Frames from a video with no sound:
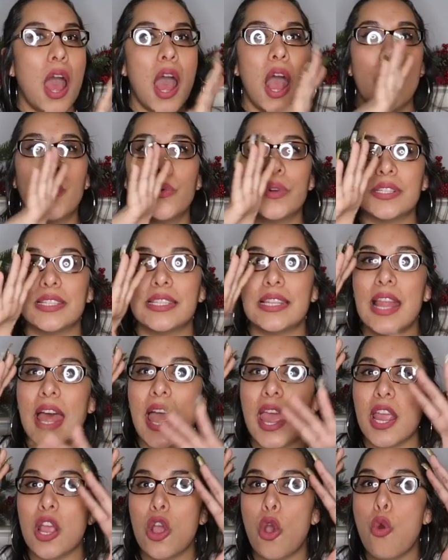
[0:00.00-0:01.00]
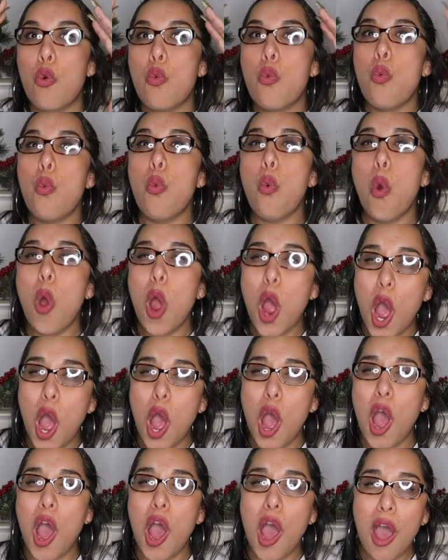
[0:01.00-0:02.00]
I was like,
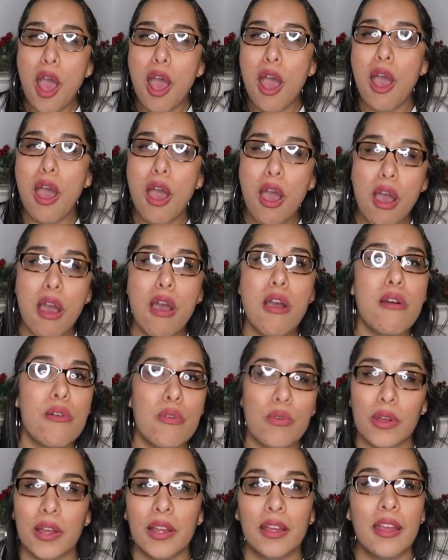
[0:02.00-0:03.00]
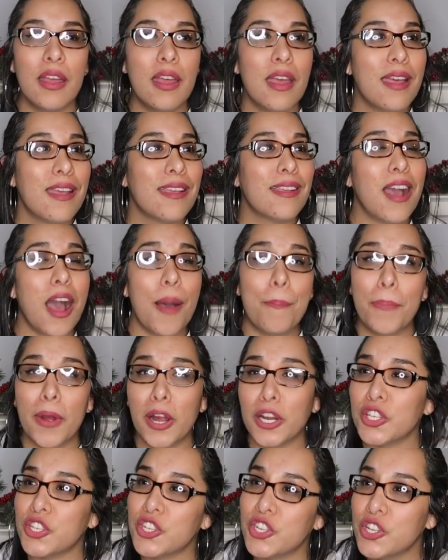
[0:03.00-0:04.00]
wow. Got
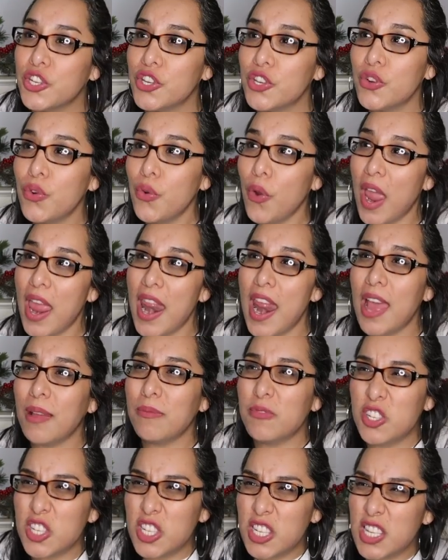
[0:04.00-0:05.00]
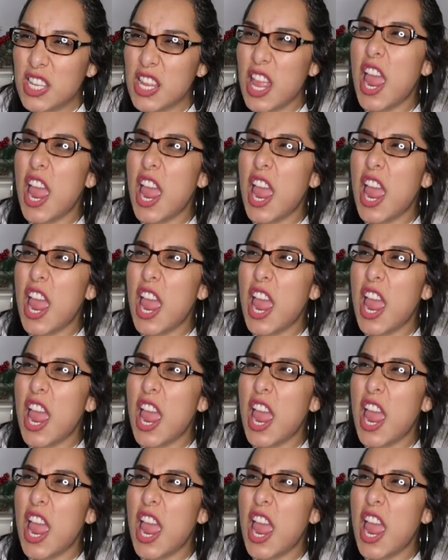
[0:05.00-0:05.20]
Part 2, and I'm just